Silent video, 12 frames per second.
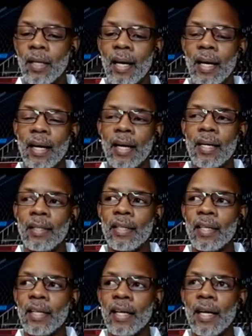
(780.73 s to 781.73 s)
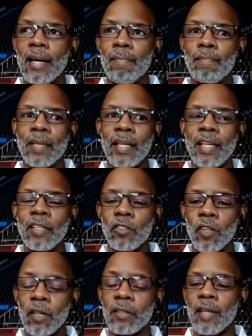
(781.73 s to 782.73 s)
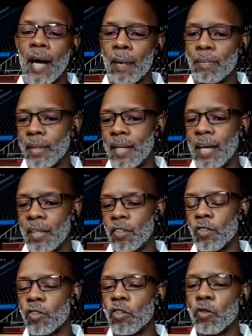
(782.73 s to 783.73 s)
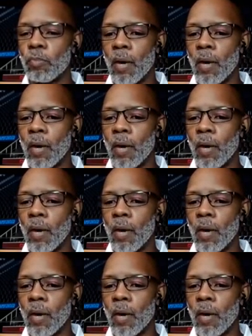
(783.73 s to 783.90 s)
And he has adopted that as his new